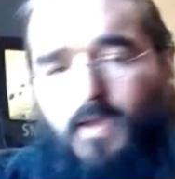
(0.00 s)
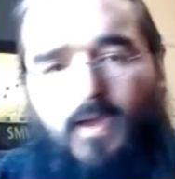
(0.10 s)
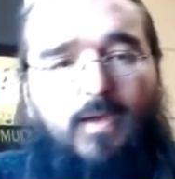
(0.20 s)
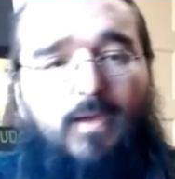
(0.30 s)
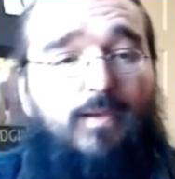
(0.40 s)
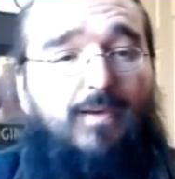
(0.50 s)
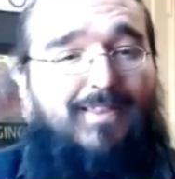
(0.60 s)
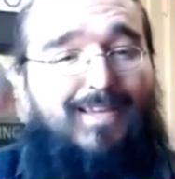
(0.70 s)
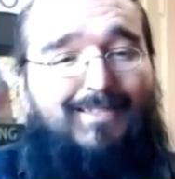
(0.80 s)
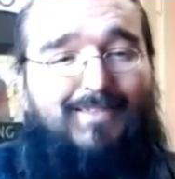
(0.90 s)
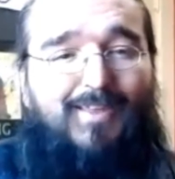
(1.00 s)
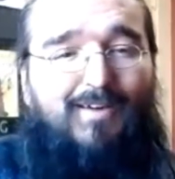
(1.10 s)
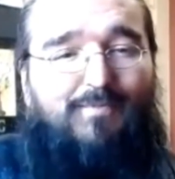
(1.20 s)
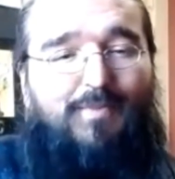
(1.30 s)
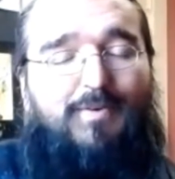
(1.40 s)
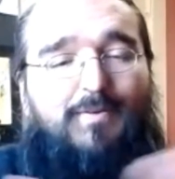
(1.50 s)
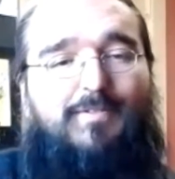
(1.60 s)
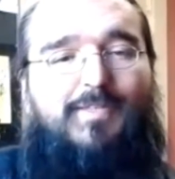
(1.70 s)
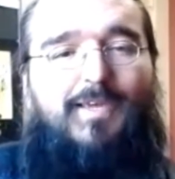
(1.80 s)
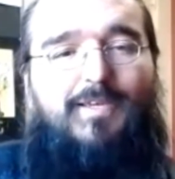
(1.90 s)
And that's Thoughtful
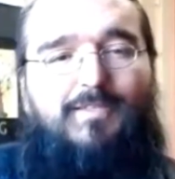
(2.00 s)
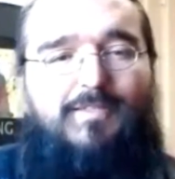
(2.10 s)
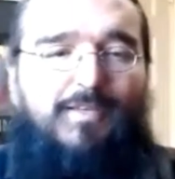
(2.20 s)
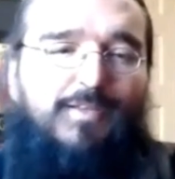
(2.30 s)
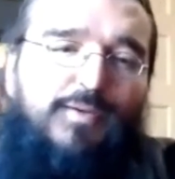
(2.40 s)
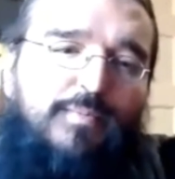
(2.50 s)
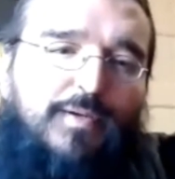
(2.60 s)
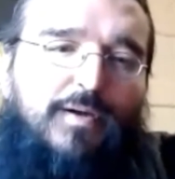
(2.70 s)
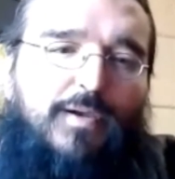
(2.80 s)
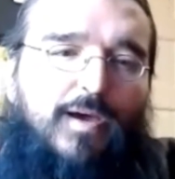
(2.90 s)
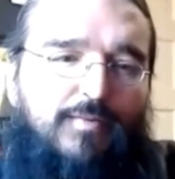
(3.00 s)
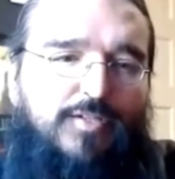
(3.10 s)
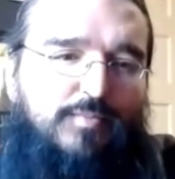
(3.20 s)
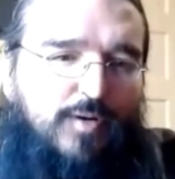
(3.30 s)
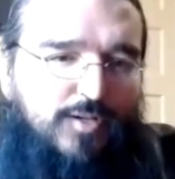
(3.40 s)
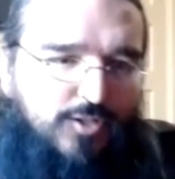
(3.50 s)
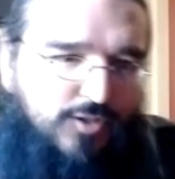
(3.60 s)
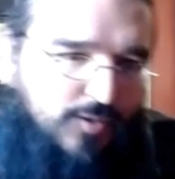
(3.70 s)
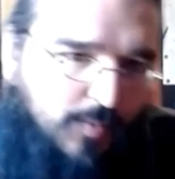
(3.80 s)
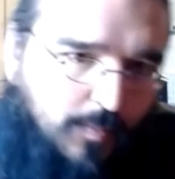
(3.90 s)
Thursdays, a little bit on how to
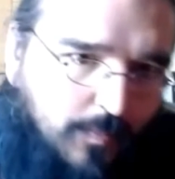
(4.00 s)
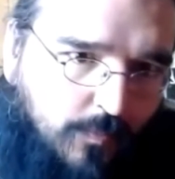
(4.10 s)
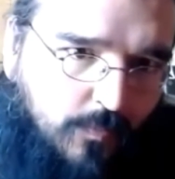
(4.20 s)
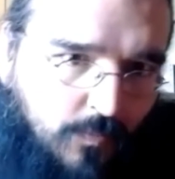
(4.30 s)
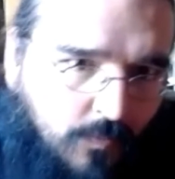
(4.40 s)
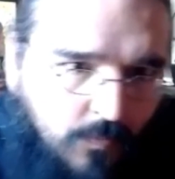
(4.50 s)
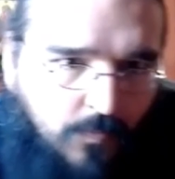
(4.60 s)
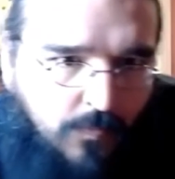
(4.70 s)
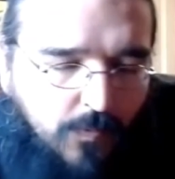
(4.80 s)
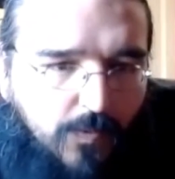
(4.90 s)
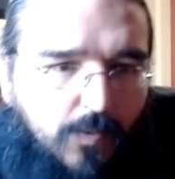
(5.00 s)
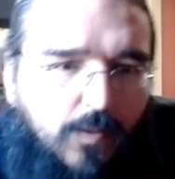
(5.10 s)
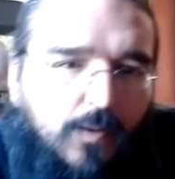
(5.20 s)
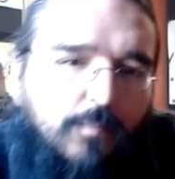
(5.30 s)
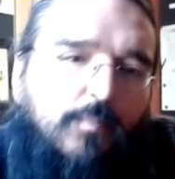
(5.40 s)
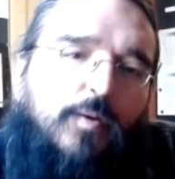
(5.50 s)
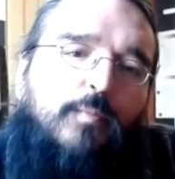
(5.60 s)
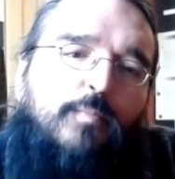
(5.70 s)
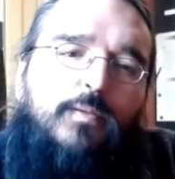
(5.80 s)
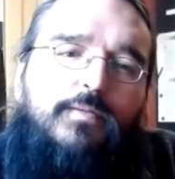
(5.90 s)
smudge. I
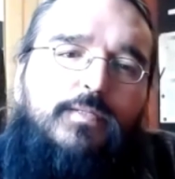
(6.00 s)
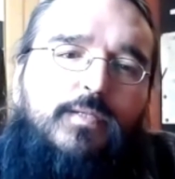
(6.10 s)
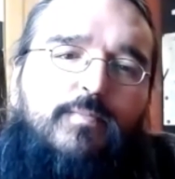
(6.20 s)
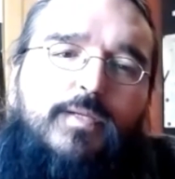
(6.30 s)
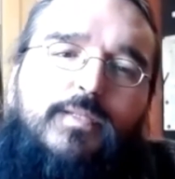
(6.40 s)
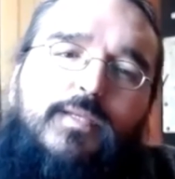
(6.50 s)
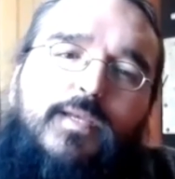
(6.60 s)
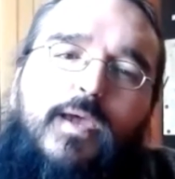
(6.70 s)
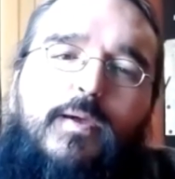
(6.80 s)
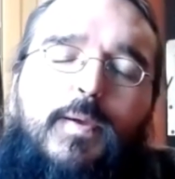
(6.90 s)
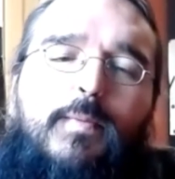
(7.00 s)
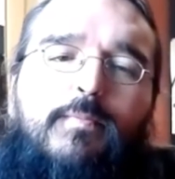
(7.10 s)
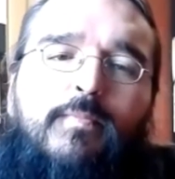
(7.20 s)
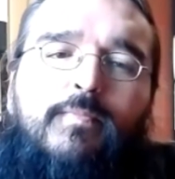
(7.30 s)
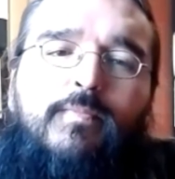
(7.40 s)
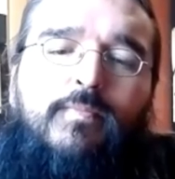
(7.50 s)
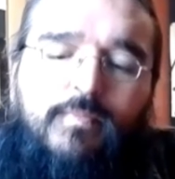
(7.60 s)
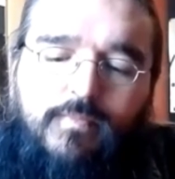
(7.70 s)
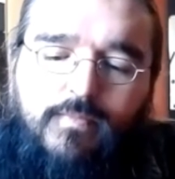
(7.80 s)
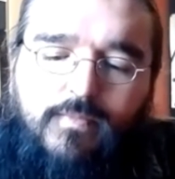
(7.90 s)
hope you learned something today,
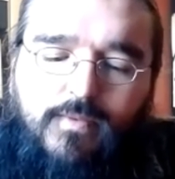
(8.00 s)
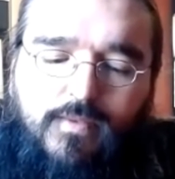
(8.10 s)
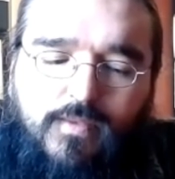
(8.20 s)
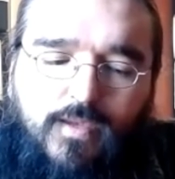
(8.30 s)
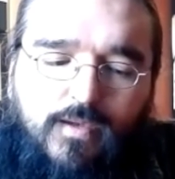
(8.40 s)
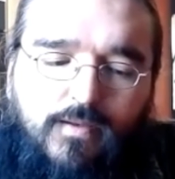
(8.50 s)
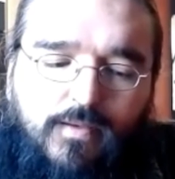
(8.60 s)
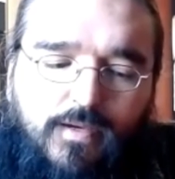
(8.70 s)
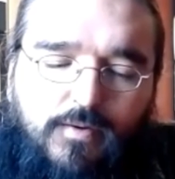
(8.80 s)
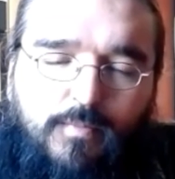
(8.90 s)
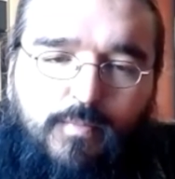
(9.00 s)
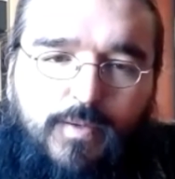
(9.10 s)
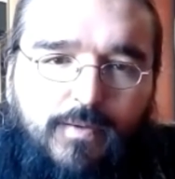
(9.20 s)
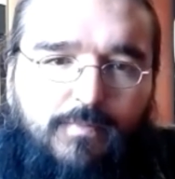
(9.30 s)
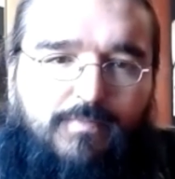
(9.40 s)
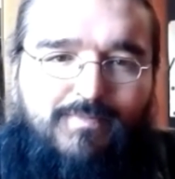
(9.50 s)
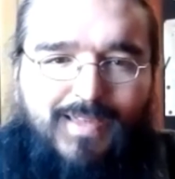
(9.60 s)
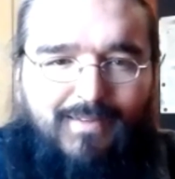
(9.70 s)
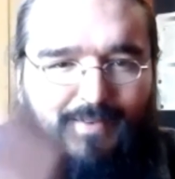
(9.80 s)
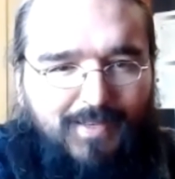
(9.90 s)
and I hope you
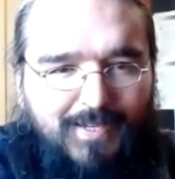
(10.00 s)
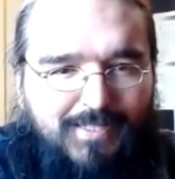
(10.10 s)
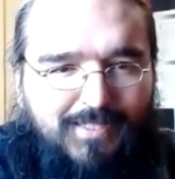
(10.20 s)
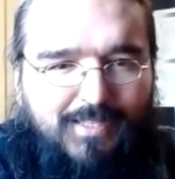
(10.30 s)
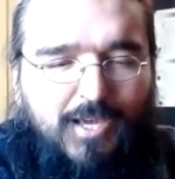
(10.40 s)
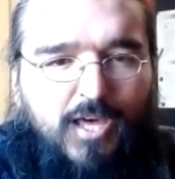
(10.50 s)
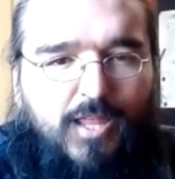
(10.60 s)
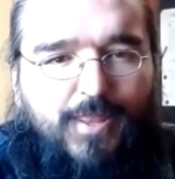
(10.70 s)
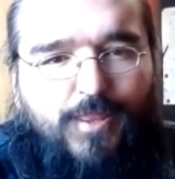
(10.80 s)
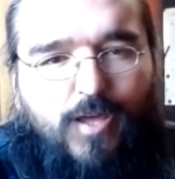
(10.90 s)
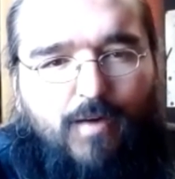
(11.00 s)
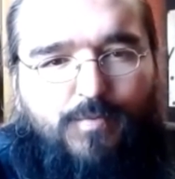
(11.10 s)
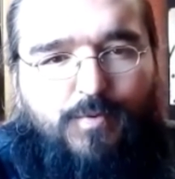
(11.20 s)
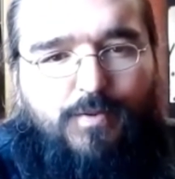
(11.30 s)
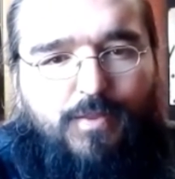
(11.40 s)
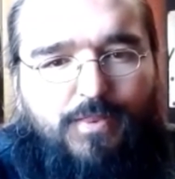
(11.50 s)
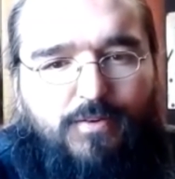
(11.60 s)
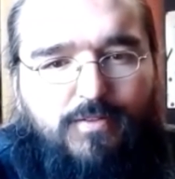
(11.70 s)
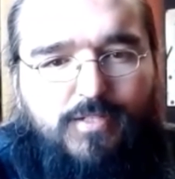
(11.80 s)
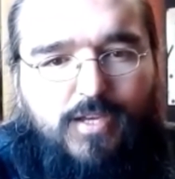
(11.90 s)
have a nice, thoughtful
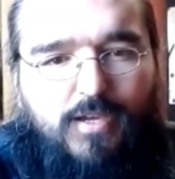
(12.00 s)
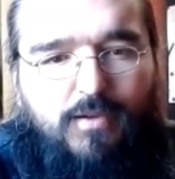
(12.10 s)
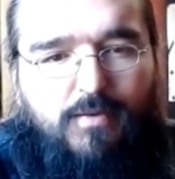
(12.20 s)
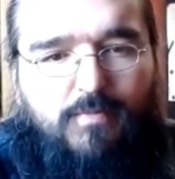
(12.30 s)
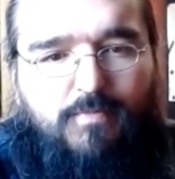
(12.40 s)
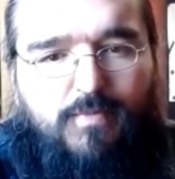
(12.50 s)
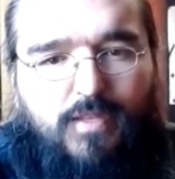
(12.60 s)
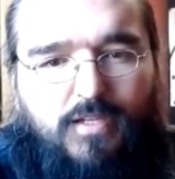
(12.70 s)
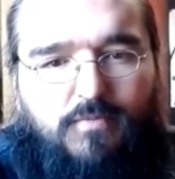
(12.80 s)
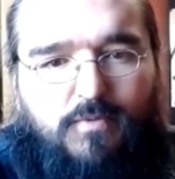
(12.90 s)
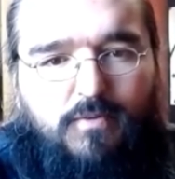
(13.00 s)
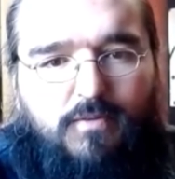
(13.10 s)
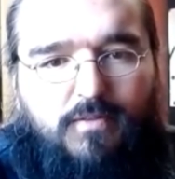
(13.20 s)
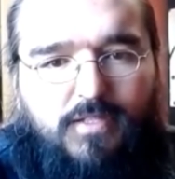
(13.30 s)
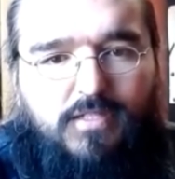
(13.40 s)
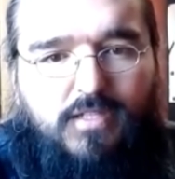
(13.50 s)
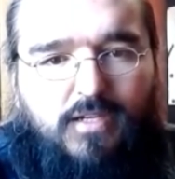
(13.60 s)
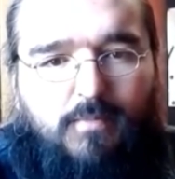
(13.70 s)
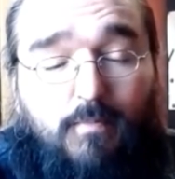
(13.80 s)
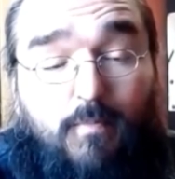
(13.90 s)
Thursday. Thanks for listening.
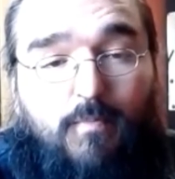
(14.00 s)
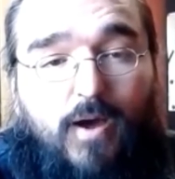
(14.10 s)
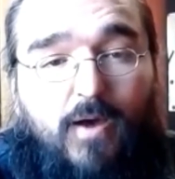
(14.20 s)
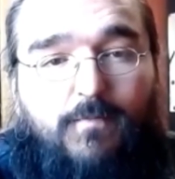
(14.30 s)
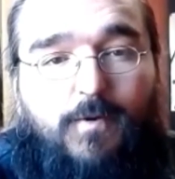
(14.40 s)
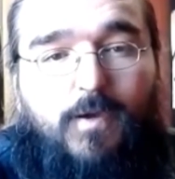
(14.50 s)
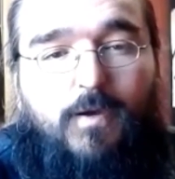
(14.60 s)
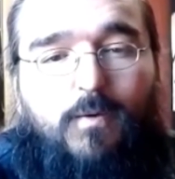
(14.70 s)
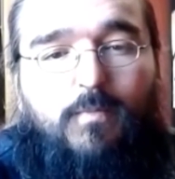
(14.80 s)
Bye for now.